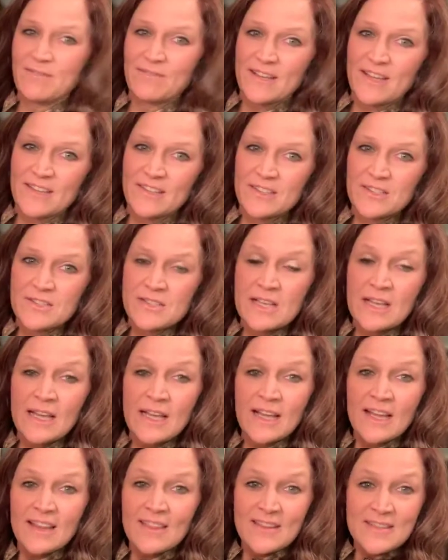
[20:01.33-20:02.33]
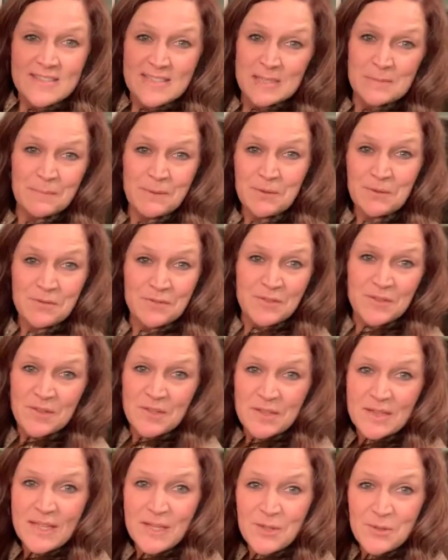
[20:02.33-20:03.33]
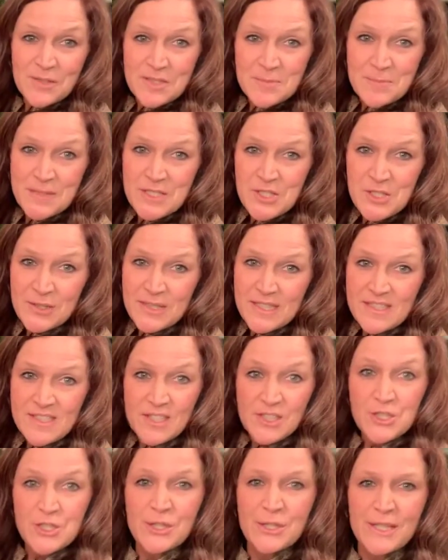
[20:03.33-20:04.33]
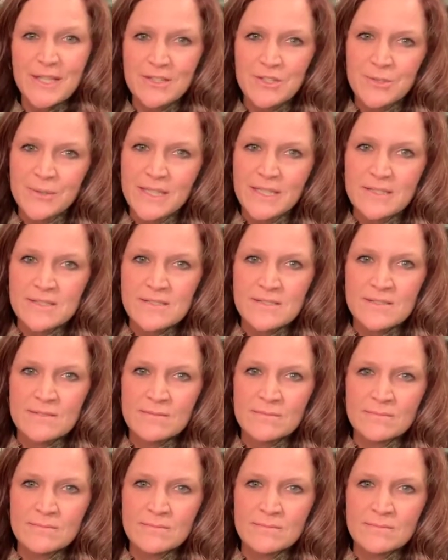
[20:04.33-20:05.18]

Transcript: feathers, this is beautiful. They're like Christmas trees, turkey trees.